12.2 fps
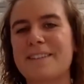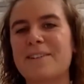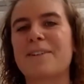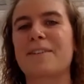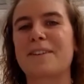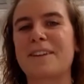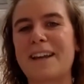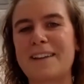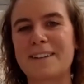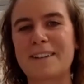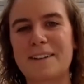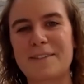also
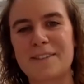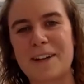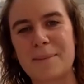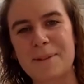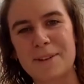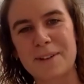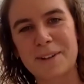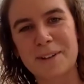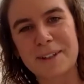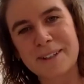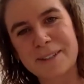takes a lot of time too.